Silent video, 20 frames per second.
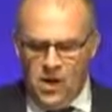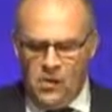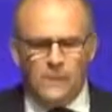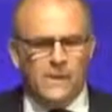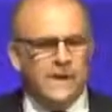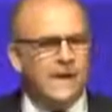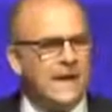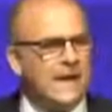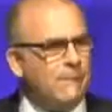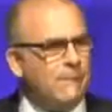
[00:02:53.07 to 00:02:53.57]

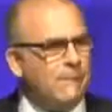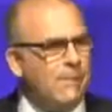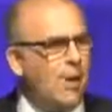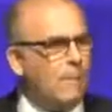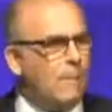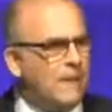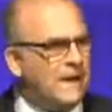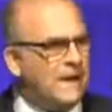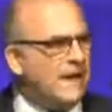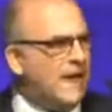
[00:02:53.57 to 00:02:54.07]

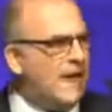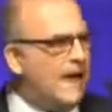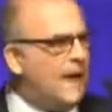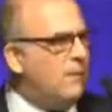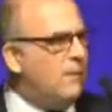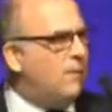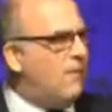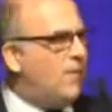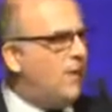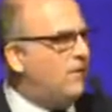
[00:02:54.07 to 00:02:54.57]
I'll
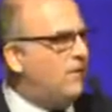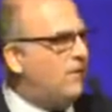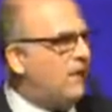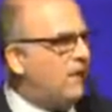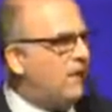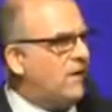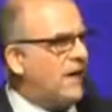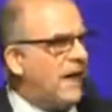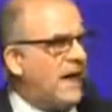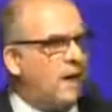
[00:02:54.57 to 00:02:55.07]
begin by
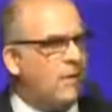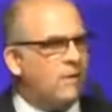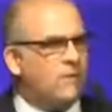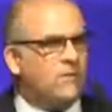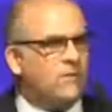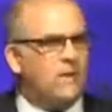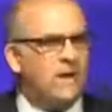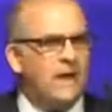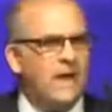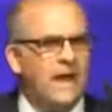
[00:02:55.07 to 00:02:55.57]
setting
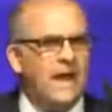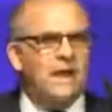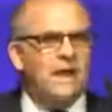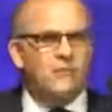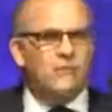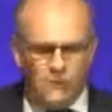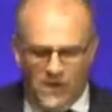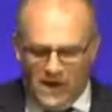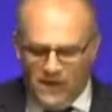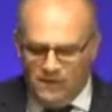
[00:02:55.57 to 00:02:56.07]
out
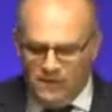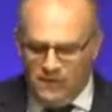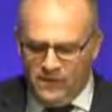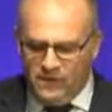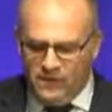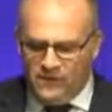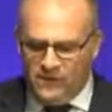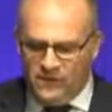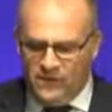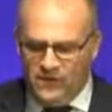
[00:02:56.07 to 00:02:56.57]
its
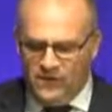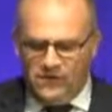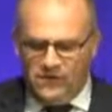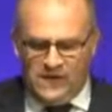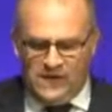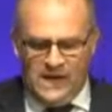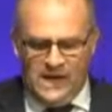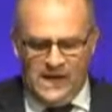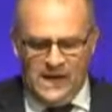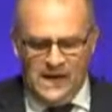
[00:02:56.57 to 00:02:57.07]
relevance
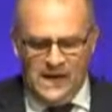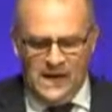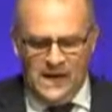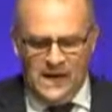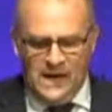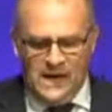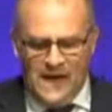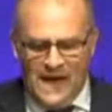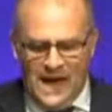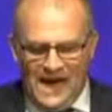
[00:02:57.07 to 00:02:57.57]
today
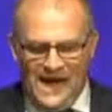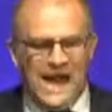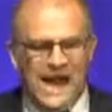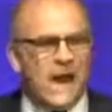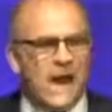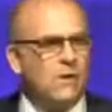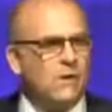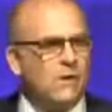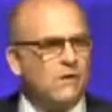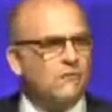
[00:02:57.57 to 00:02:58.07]
and
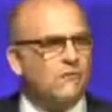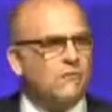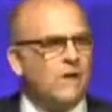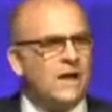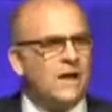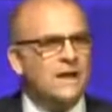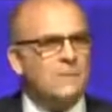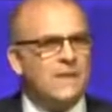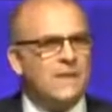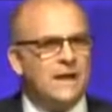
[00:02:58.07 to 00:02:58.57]
how this
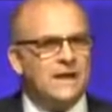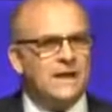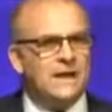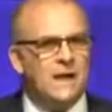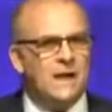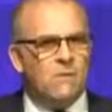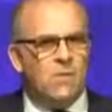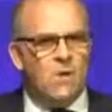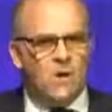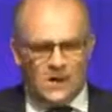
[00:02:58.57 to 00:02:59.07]

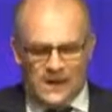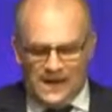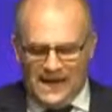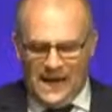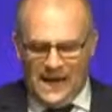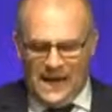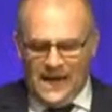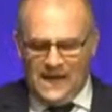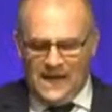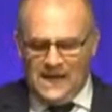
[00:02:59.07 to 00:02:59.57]
ready-made network
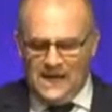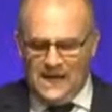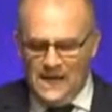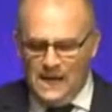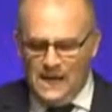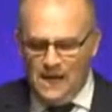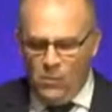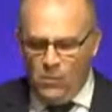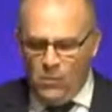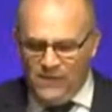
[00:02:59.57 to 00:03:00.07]
can,
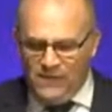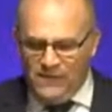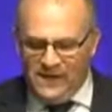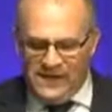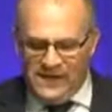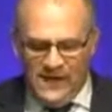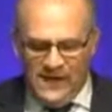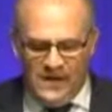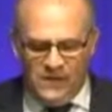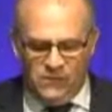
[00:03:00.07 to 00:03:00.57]
with
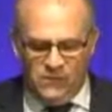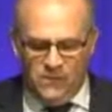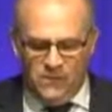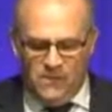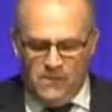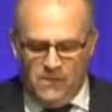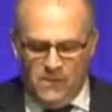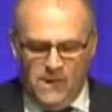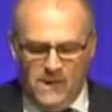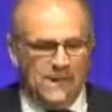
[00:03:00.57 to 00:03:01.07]

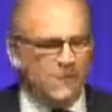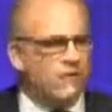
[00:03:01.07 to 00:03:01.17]
engagement and